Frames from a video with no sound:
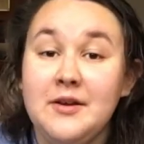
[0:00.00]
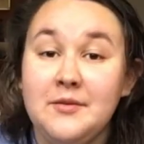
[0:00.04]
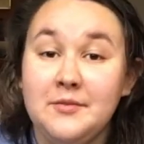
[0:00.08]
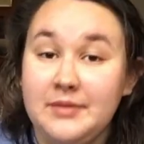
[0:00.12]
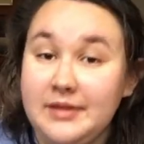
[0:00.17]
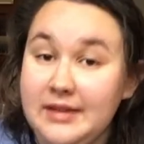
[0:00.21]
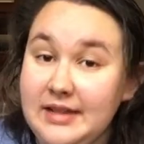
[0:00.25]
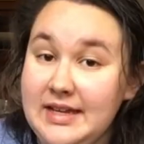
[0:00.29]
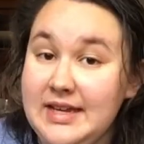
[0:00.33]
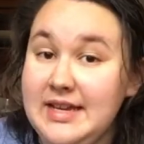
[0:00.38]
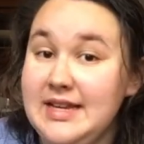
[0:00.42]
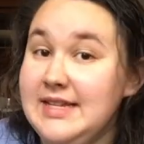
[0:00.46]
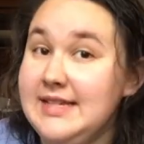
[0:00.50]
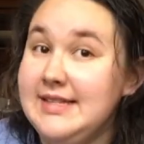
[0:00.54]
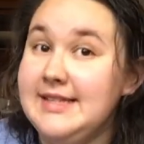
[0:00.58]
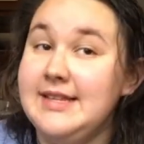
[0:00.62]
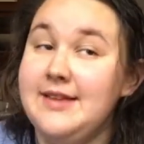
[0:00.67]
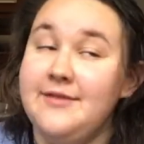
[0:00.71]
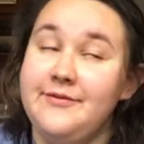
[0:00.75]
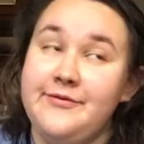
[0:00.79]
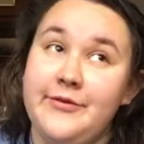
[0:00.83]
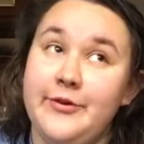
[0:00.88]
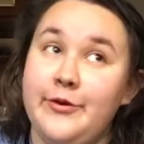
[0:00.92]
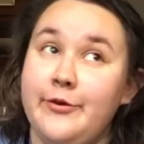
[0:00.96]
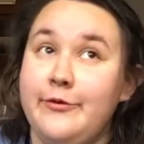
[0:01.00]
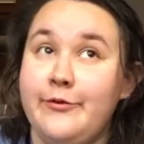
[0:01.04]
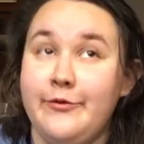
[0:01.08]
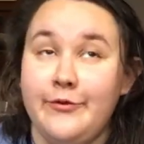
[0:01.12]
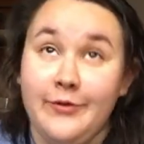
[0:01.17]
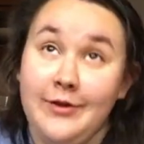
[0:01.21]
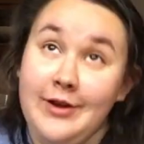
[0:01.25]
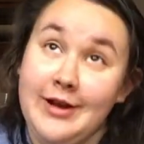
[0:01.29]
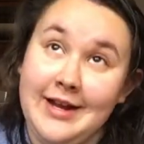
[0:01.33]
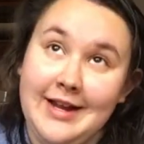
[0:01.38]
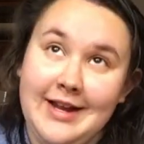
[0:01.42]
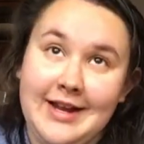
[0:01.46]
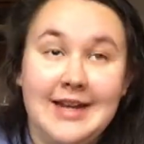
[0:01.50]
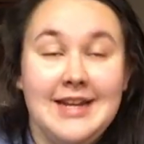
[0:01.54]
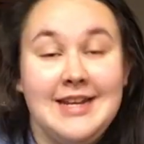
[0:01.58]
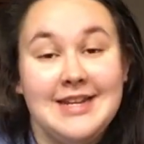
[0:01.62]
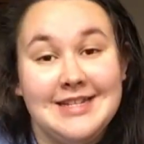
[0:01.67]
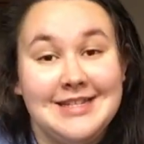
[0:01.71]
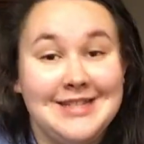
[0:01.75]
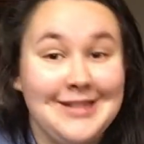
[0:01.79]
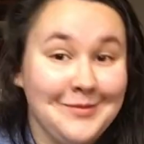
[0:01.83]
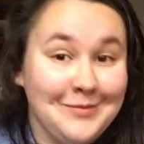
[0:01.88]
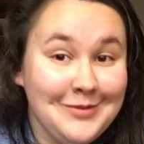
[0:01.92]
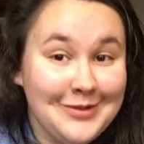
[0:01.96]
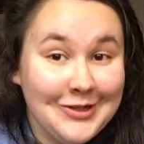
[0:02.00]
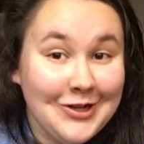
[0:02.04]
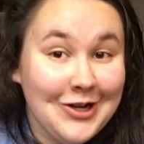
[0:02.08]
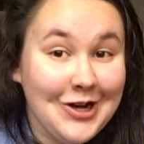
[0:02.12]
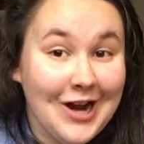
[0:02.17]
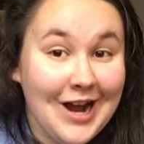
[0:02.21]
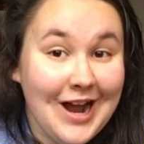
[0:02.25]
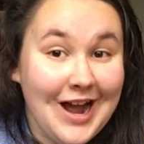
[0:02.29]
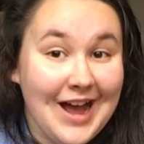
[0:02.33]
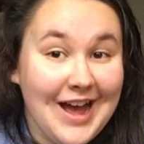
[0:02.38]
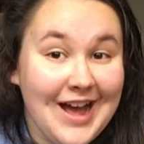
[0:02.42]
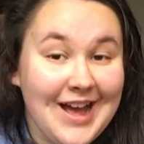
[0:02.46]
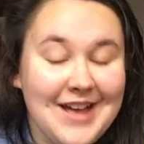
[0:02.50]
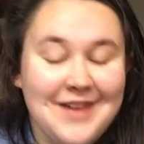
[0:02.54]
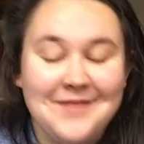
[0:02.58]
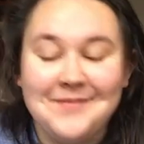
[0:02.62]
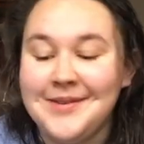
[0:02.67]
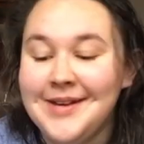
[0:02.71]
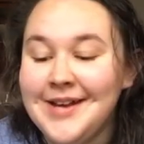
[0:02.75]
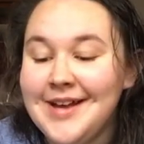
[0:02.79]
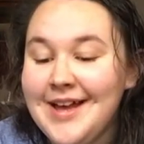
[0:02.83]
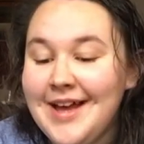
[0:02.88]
please feel free to subscribe